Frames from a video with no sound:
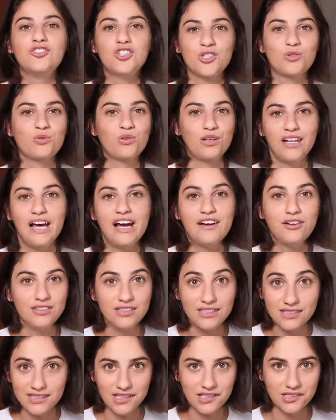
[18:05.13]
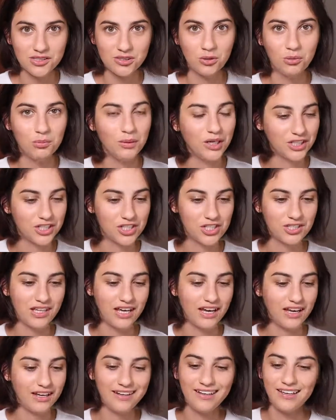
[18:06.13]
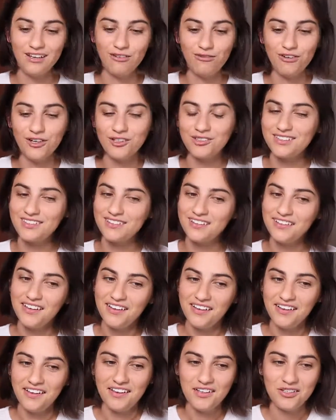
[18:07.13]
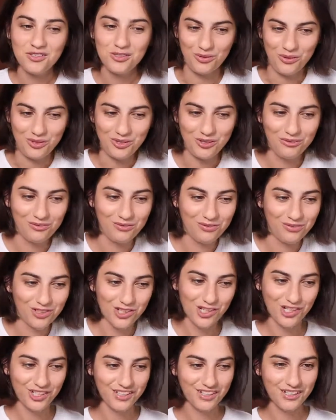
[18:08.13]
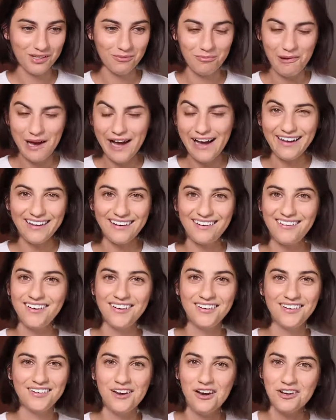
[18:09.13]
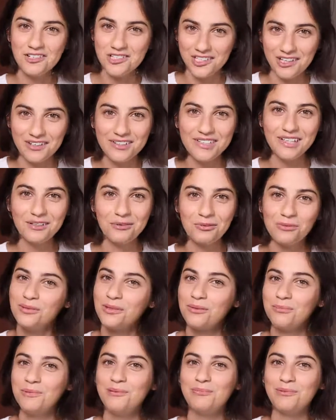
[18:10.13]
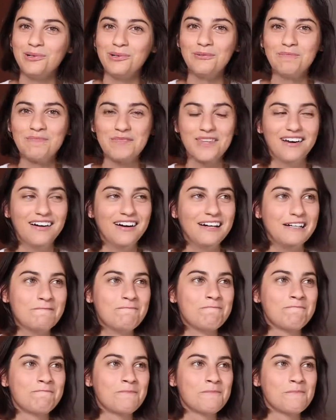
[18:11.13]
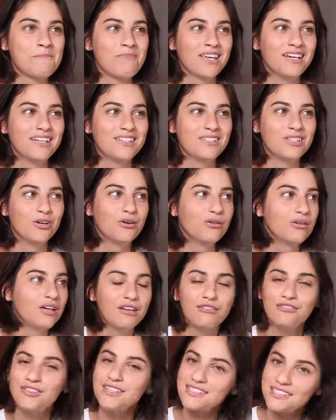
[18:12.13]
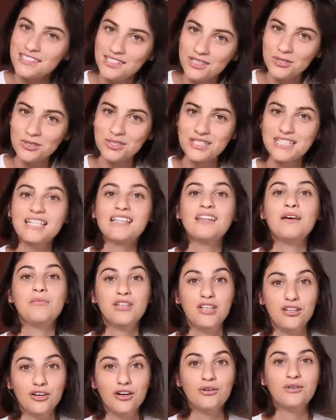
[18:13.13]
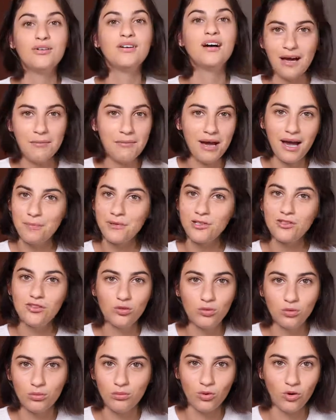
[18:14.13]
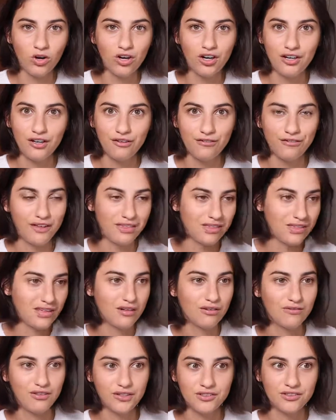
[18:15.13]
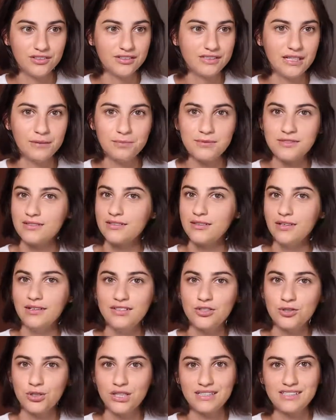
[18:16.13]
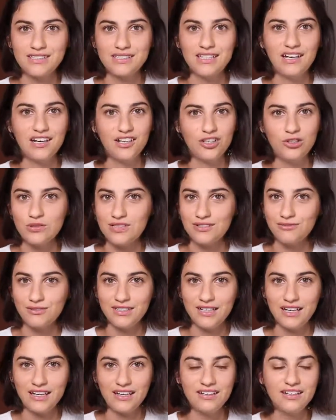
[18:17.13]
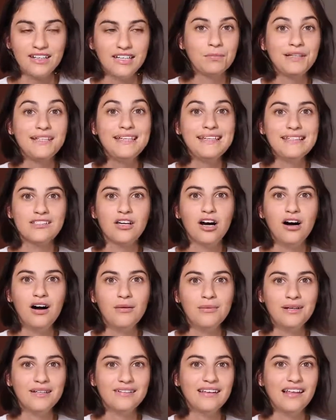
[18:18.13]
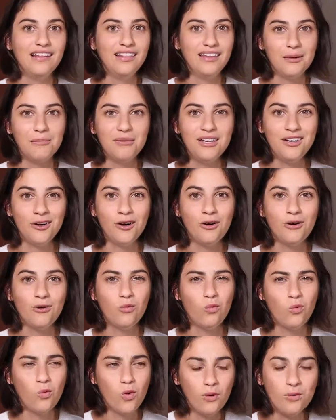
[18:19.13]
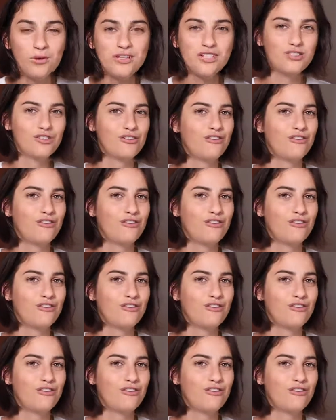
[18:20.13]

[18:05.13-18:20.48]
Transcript: just rely on these things so much that it felt sort of bad not sharing it with people. So if this is interesting, let me know. I'm happy to do more if I think of other tips and tricks that I use every day. Please comment and let me know, what was